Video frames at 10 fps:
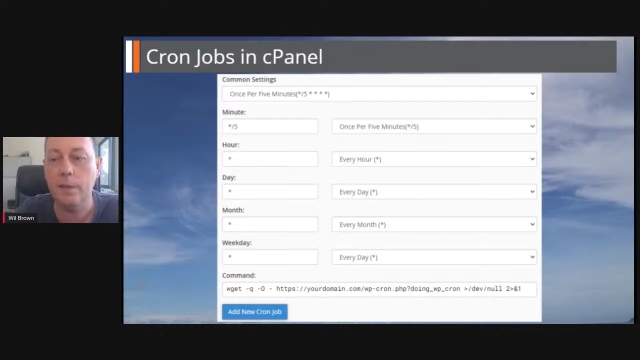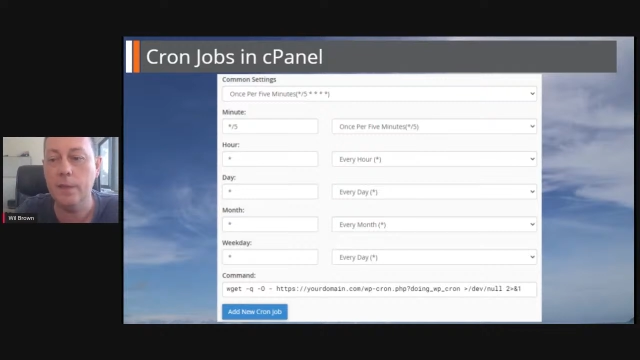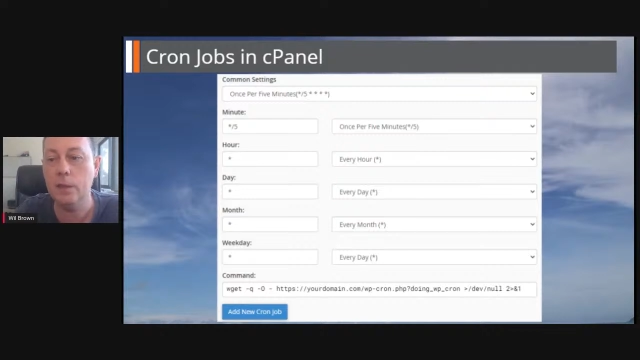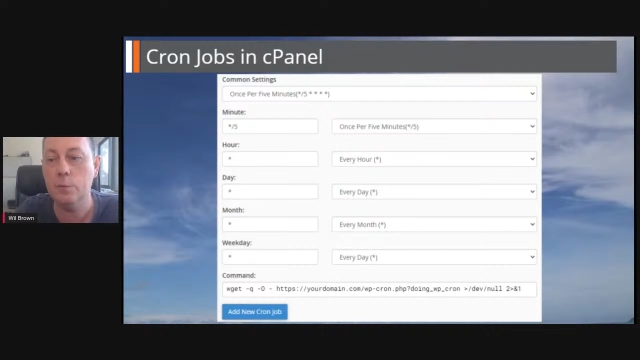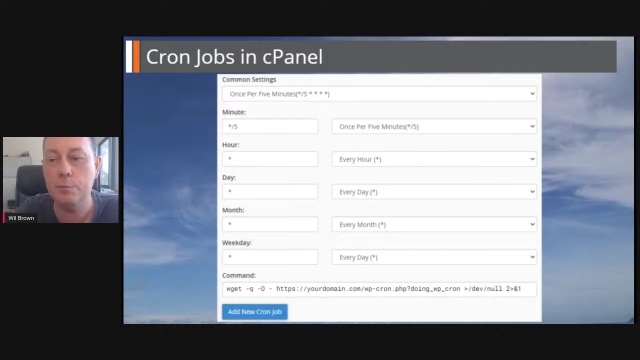
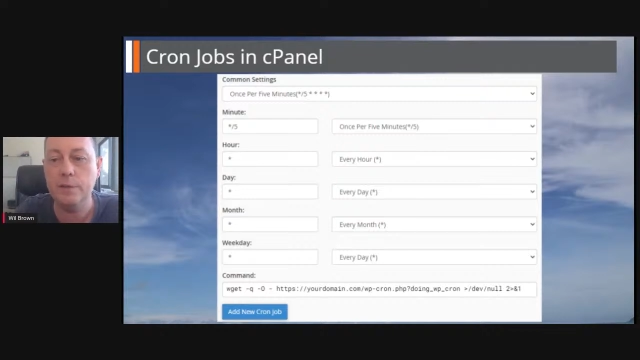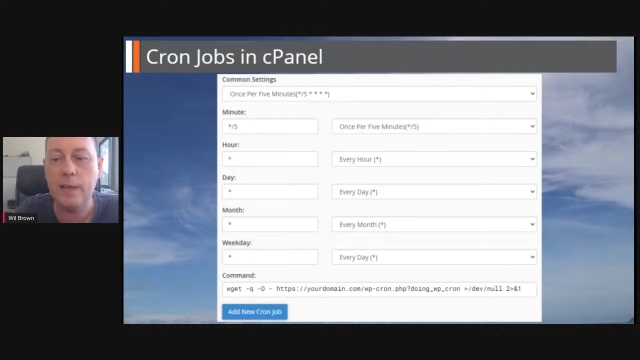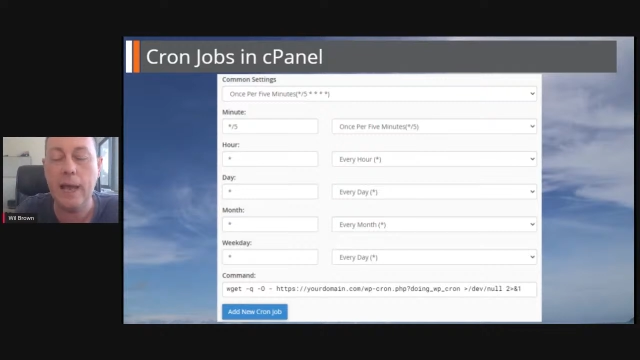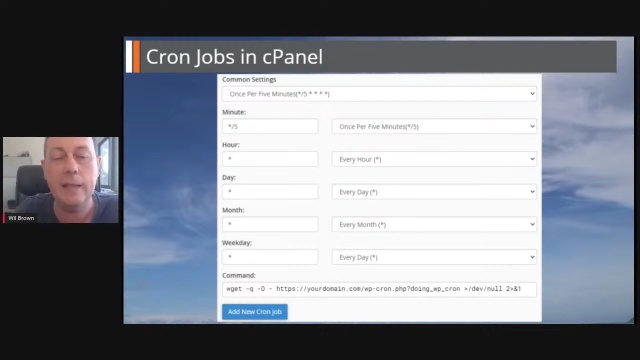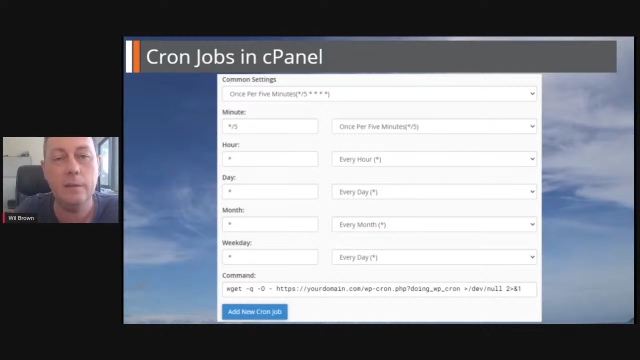And then you
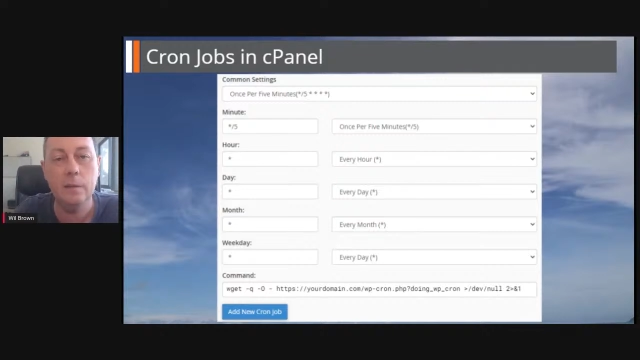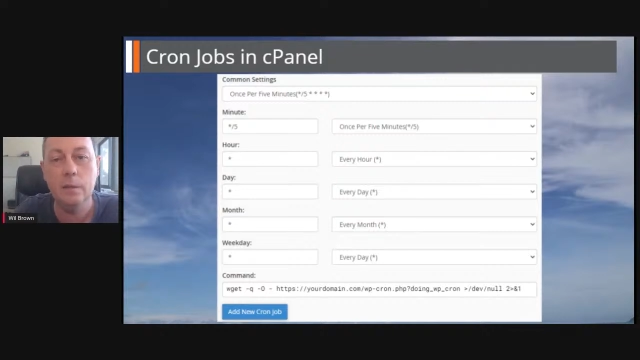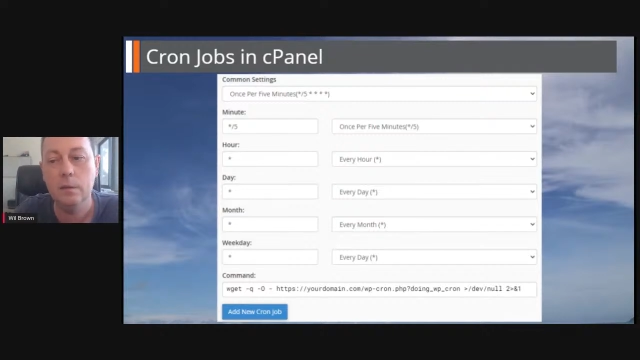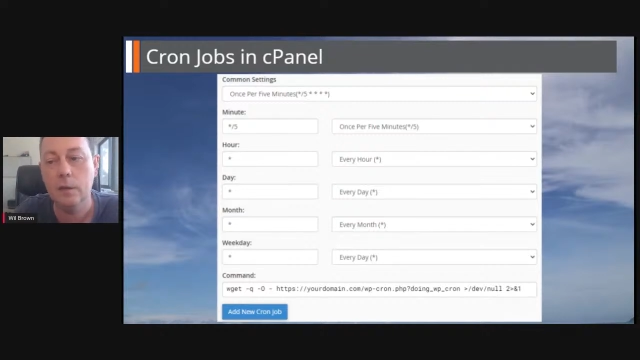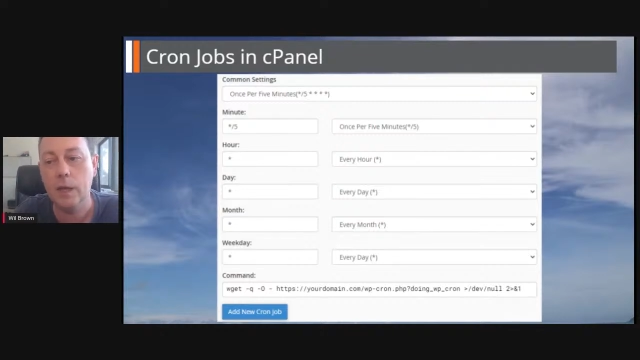press add
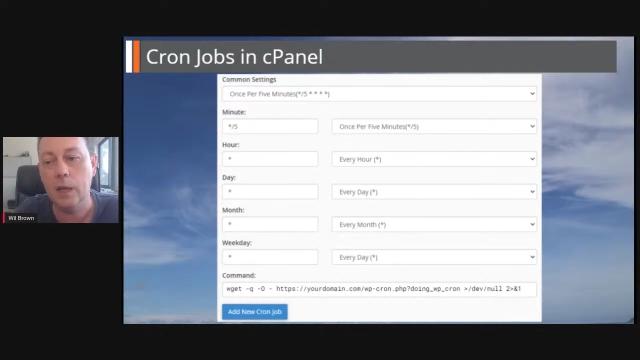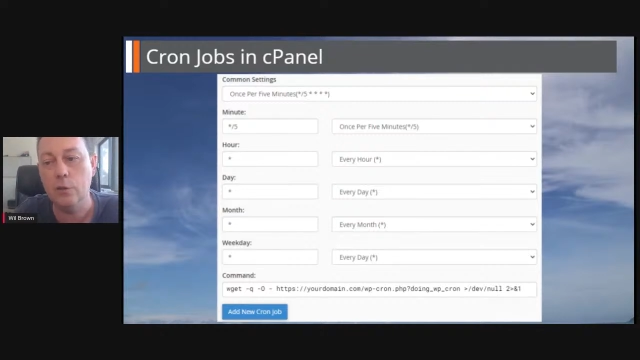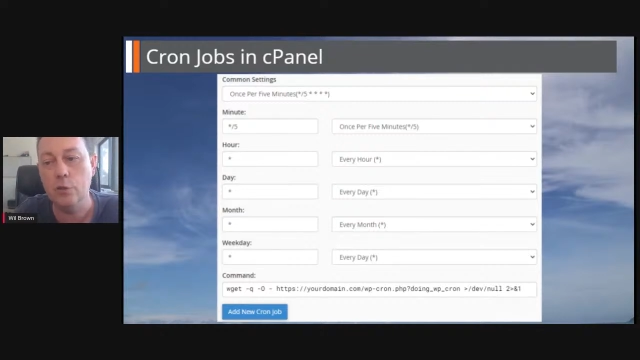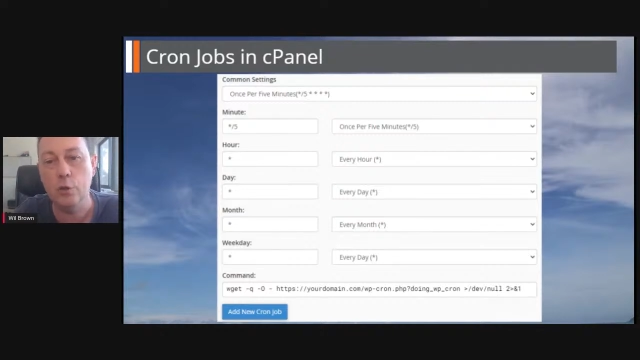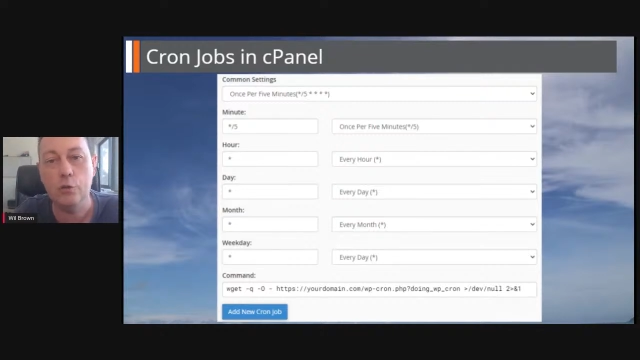
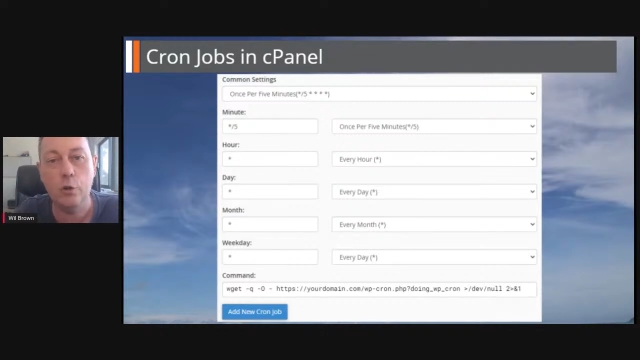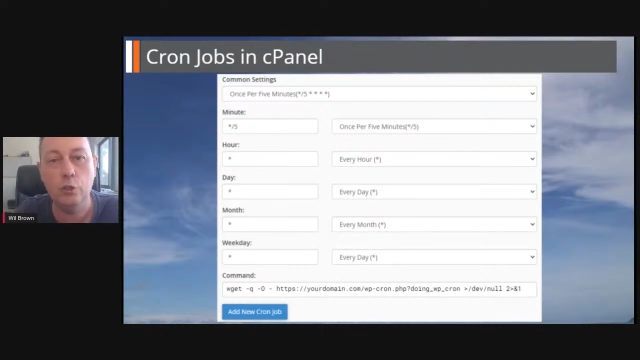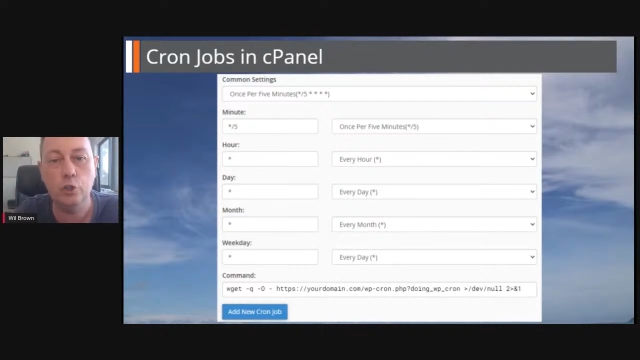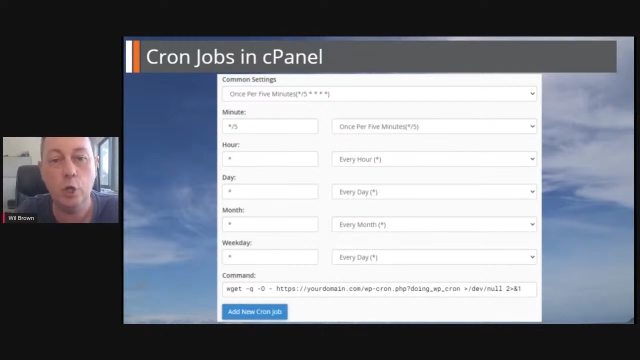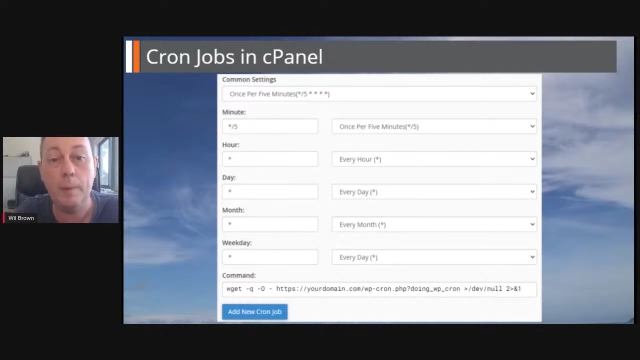new
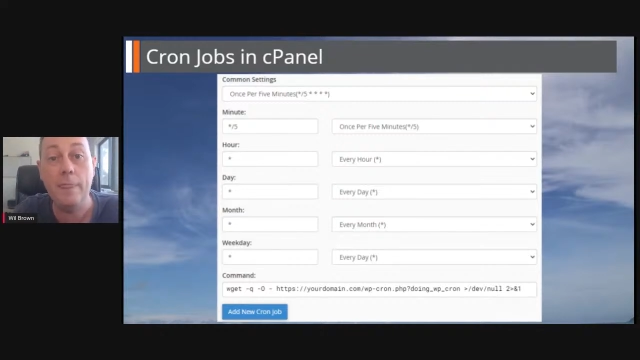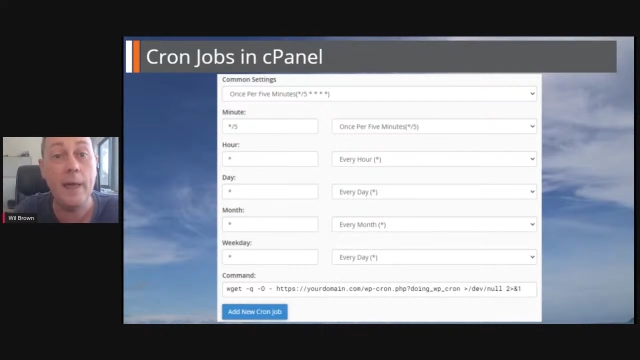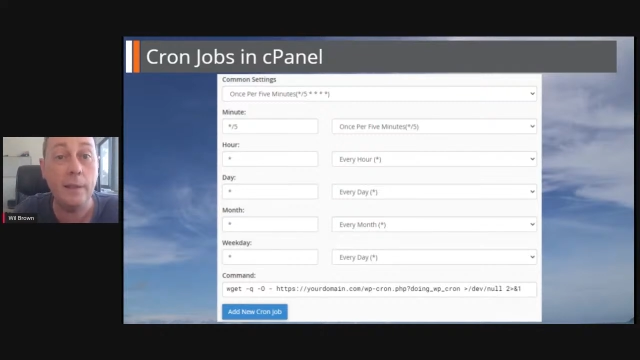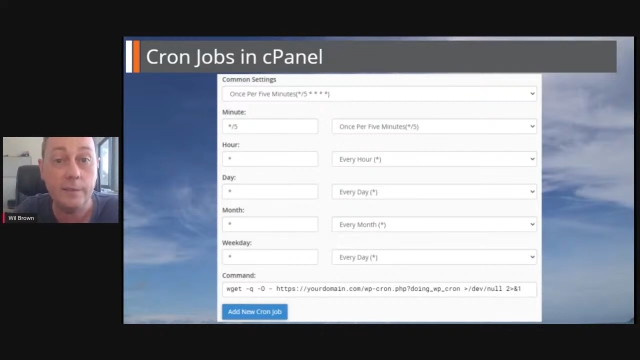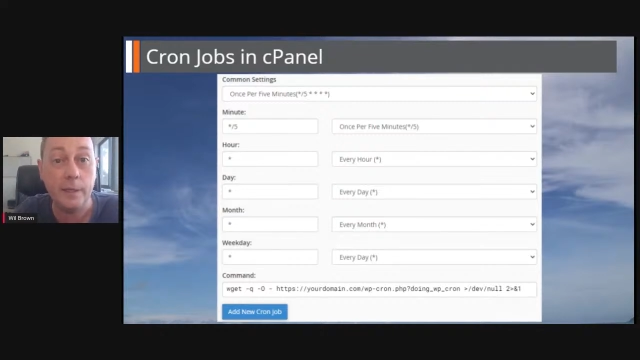cron job,
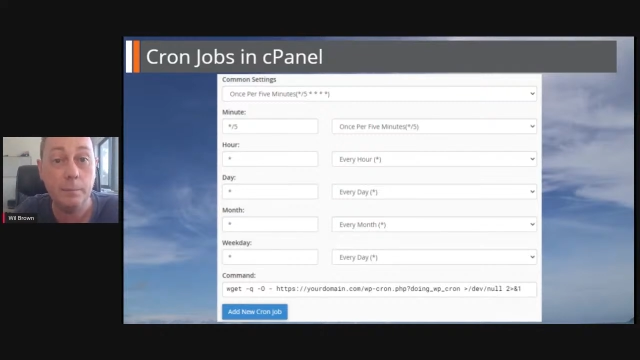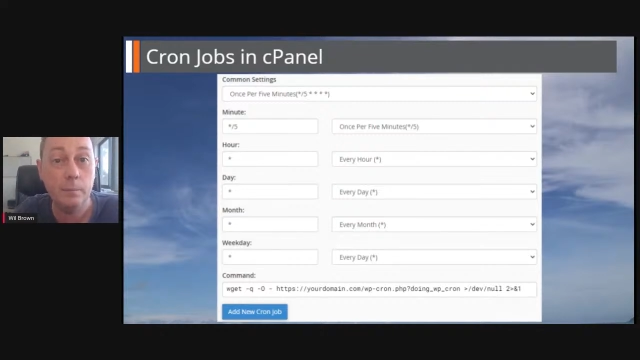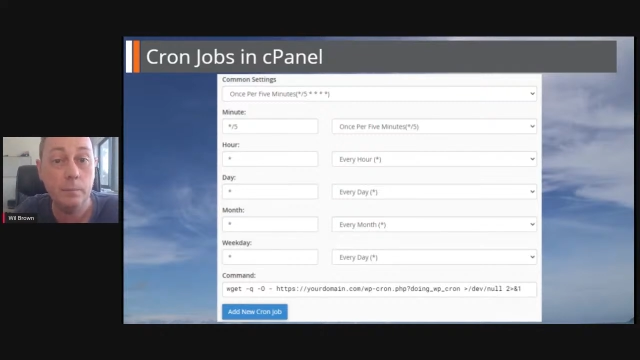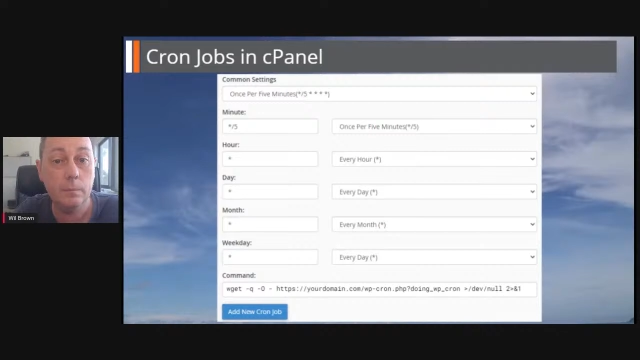and that's it.